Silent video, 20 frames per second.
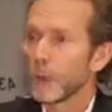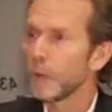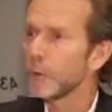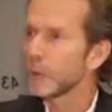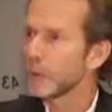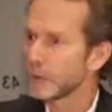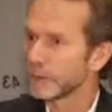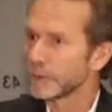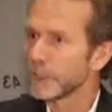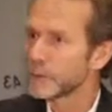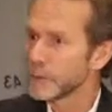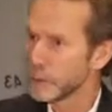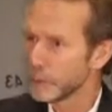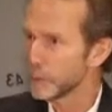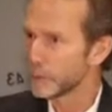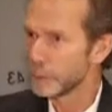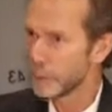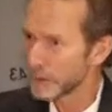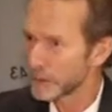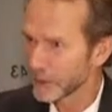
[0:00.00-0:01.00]
Oh, that's a
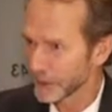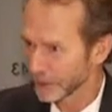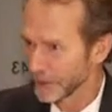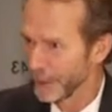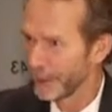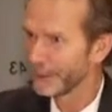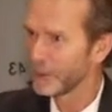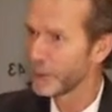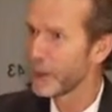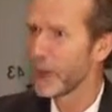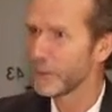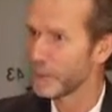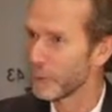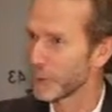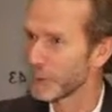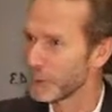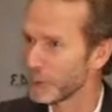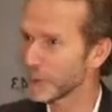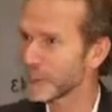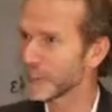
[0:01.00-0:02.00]
good question. Do you have
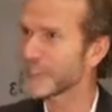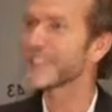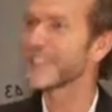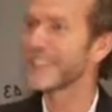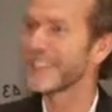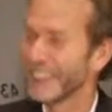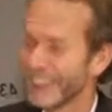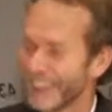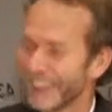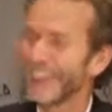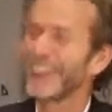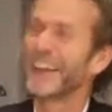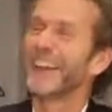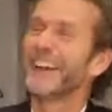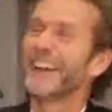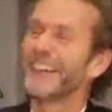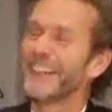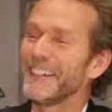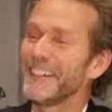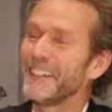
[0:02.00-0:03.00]
more questions?
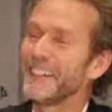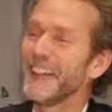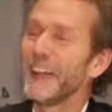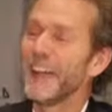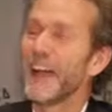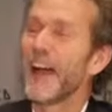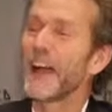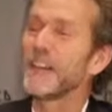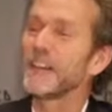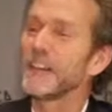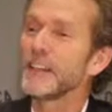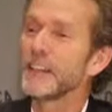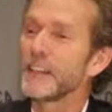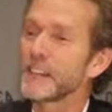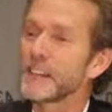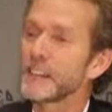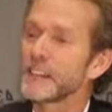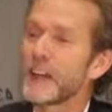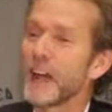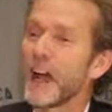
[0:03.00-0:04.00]
I think
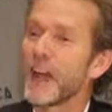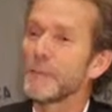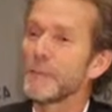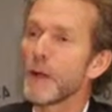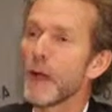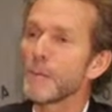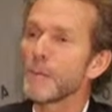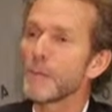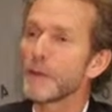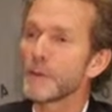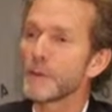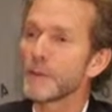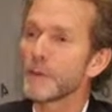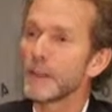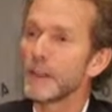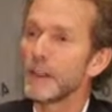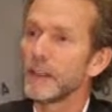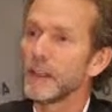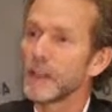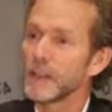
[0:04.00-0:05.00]
I'm a
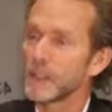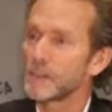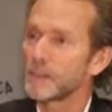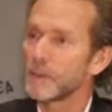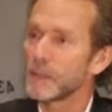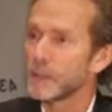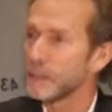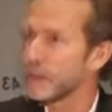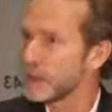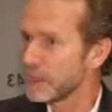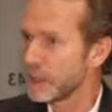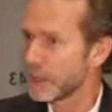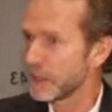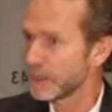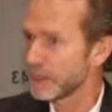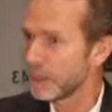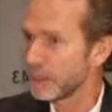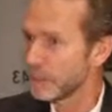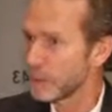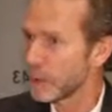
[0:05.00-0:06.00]
bit less
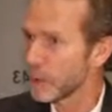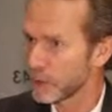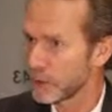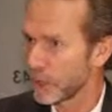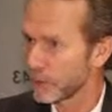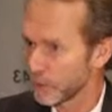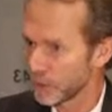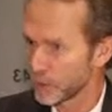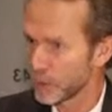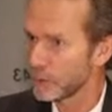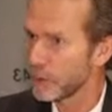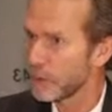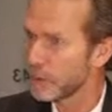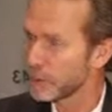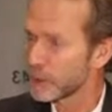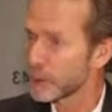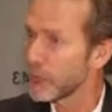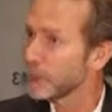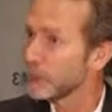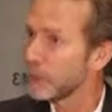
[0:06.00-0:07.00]
pessimistic than most others, or
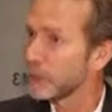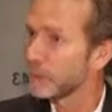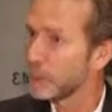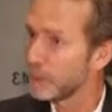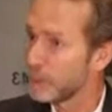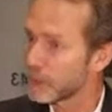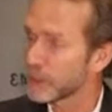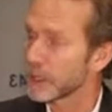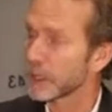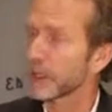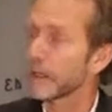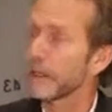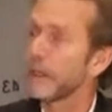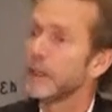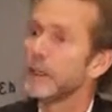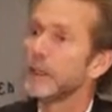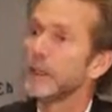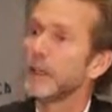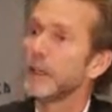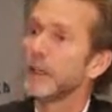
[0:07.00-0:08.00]
perhaps slightly optimistic.
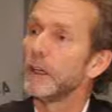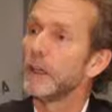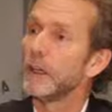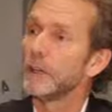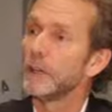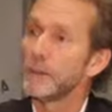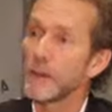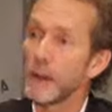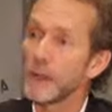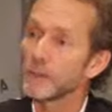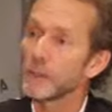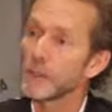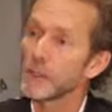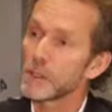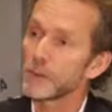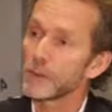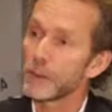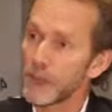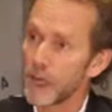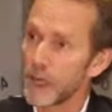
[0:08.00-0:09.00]
The main
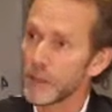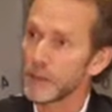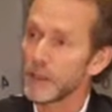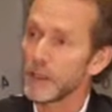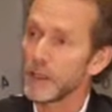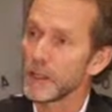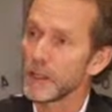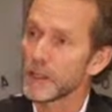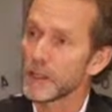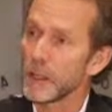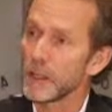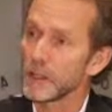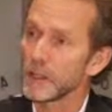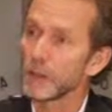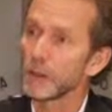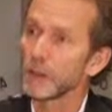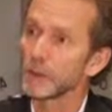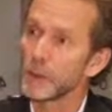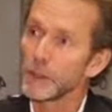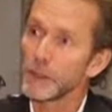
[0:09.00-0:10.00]
reason for that is that
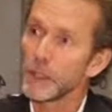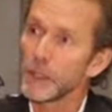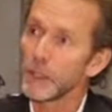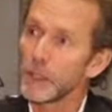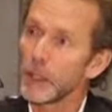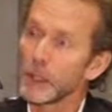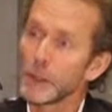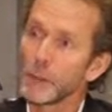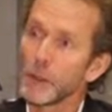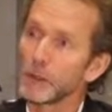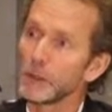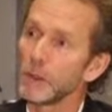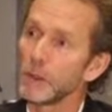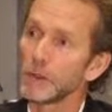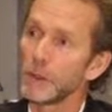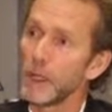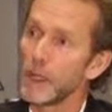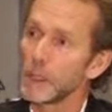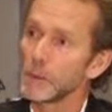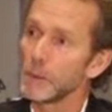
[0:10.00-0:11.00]
already quite a
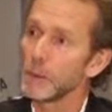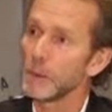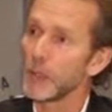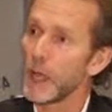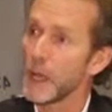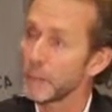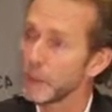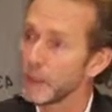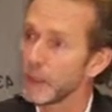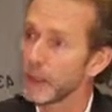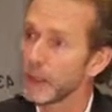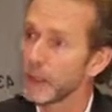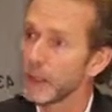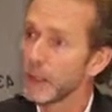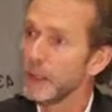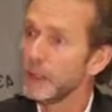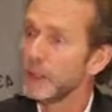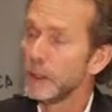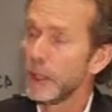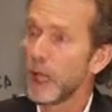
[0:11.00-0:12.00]
lot has been happening.
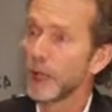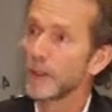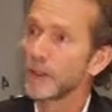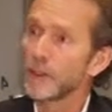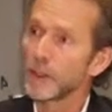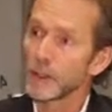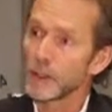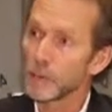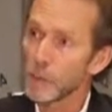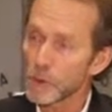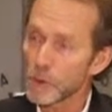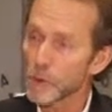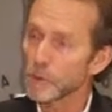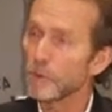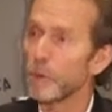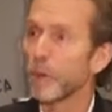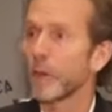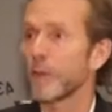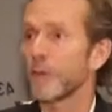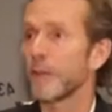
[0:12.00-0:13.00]
And I think the most
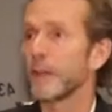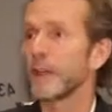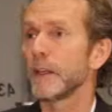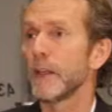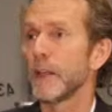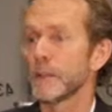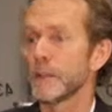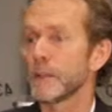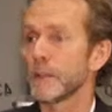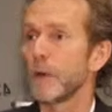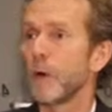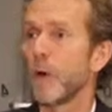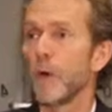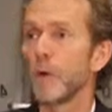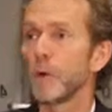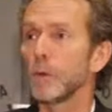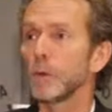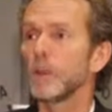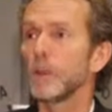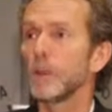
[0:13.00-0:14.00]
important thing is the
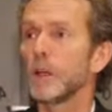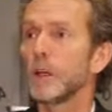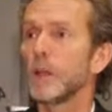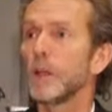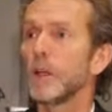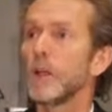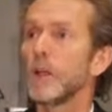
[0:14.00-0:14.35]
whole